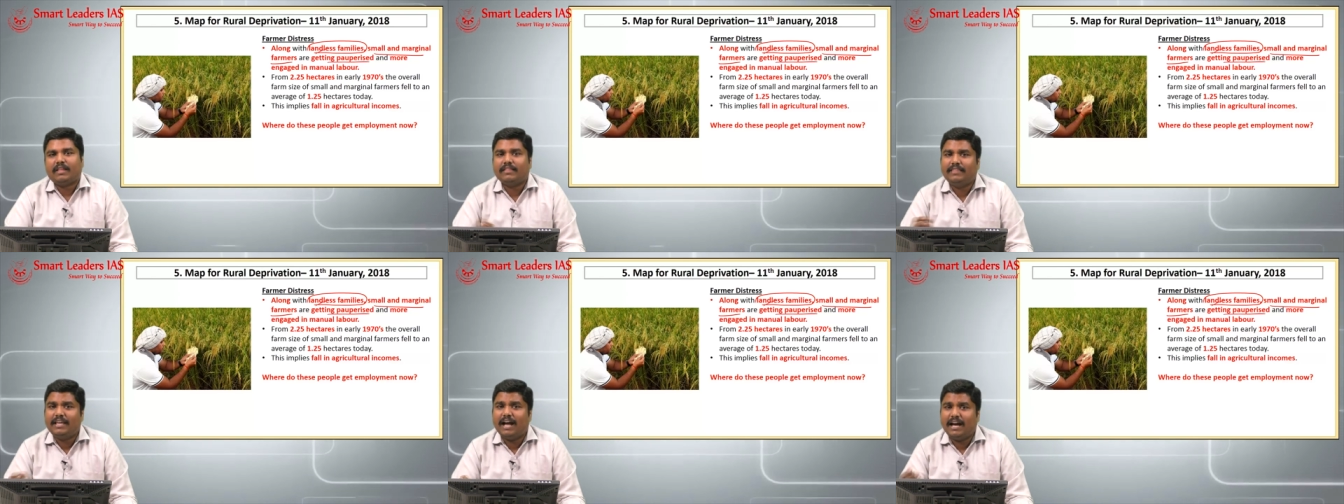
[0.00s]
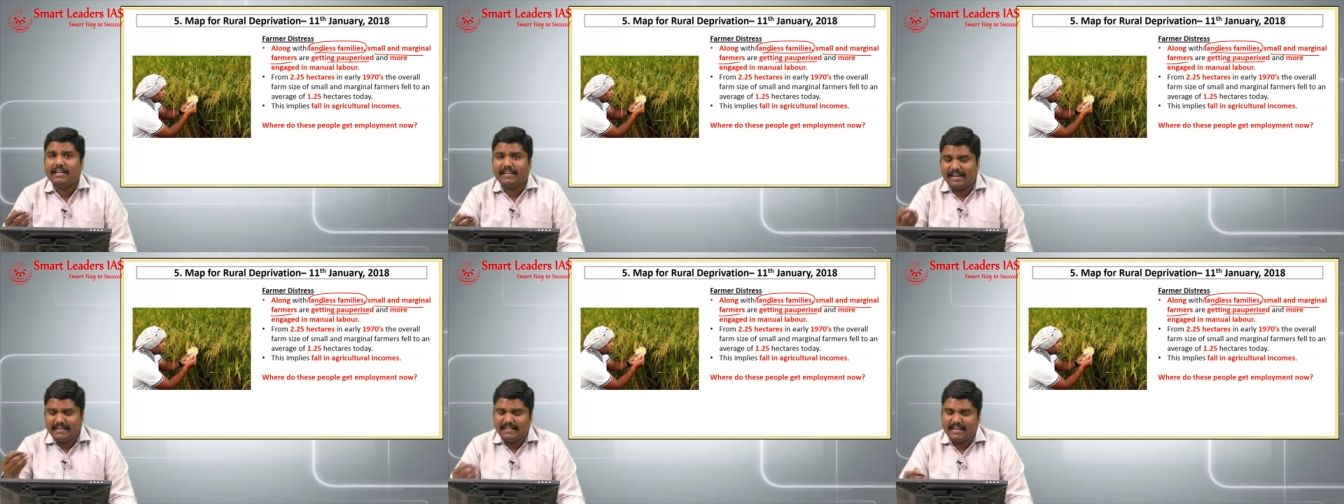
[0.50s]
They are
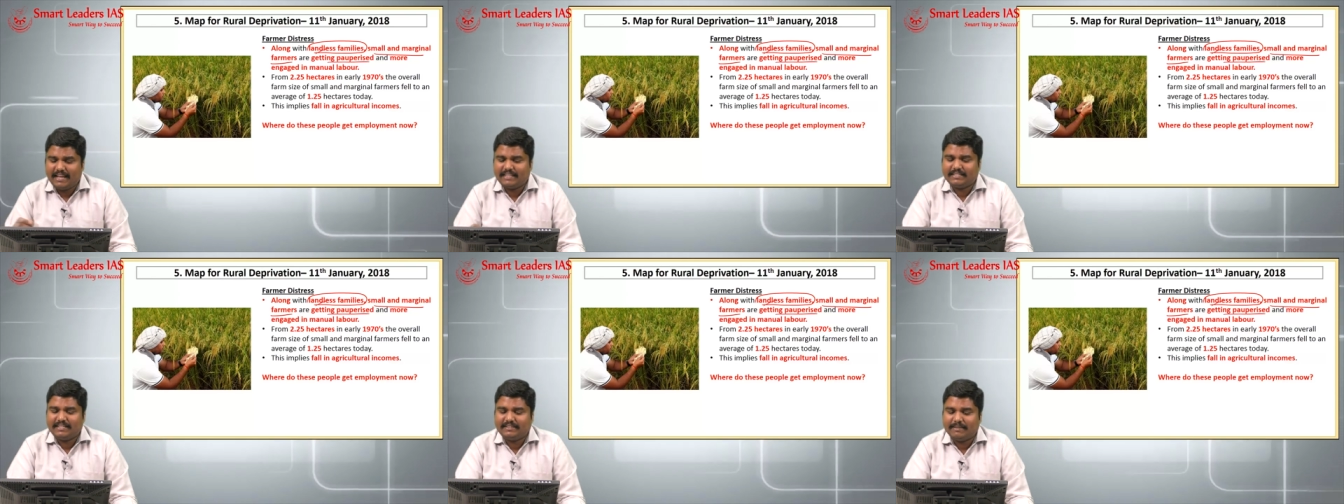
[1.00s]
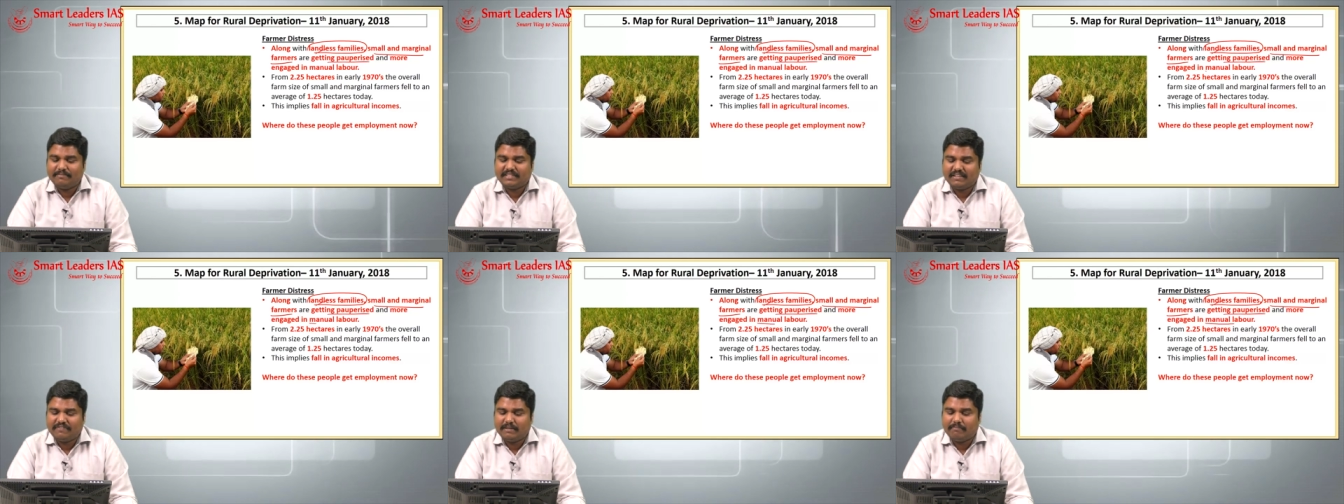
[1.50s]
engaging
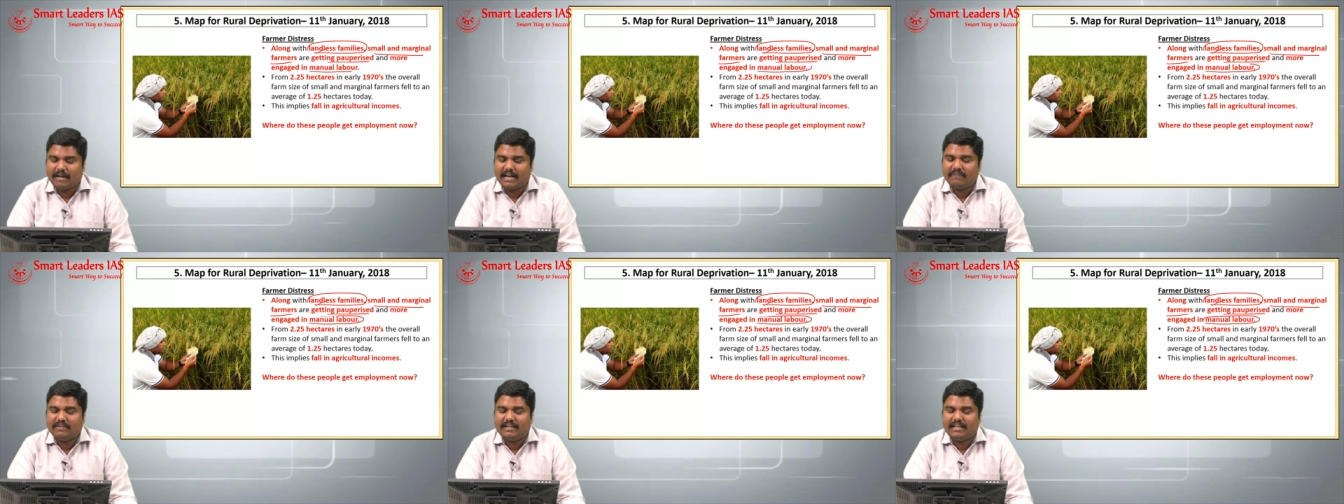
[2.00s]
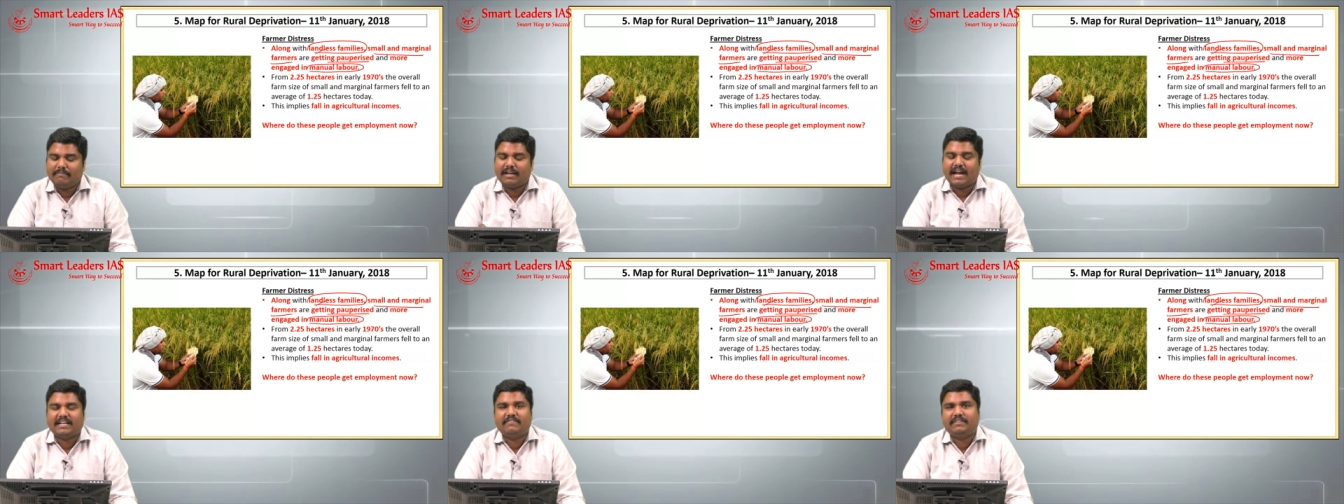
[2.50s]
themselves in manual labor
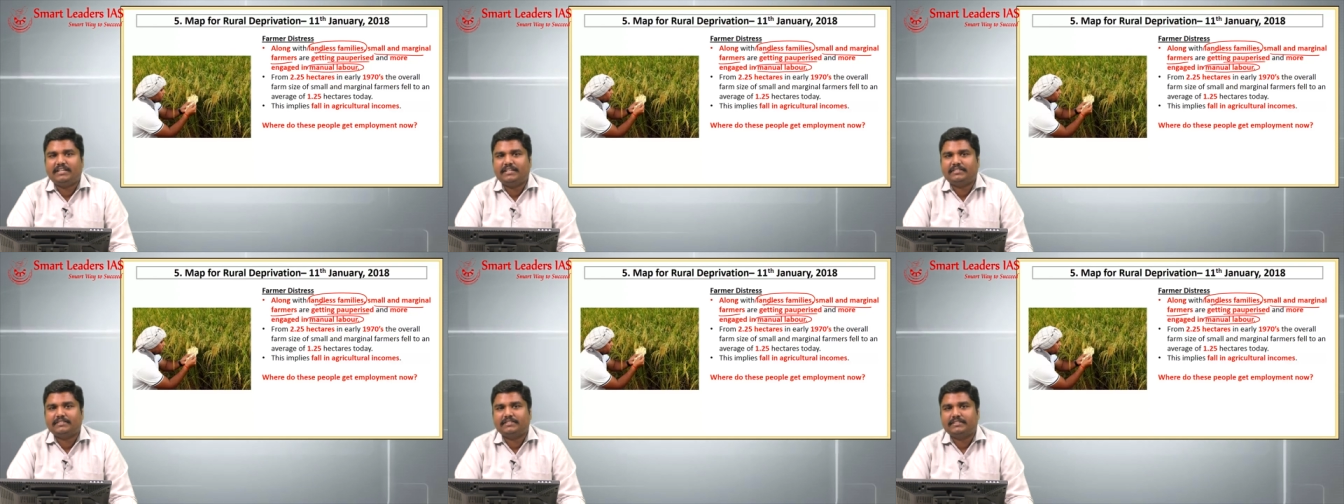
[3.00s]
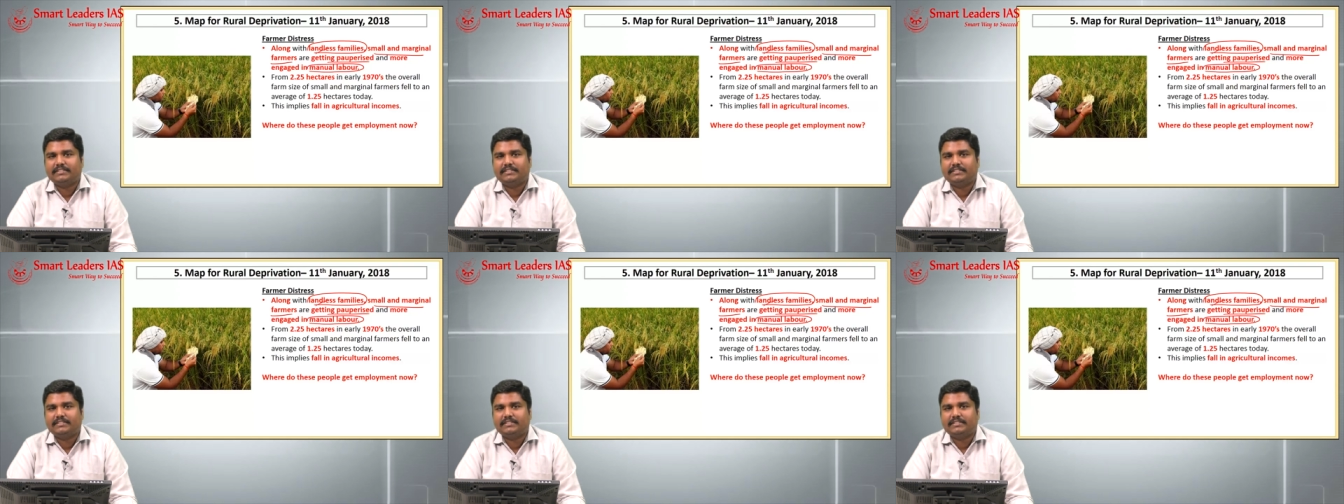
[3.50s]
activities.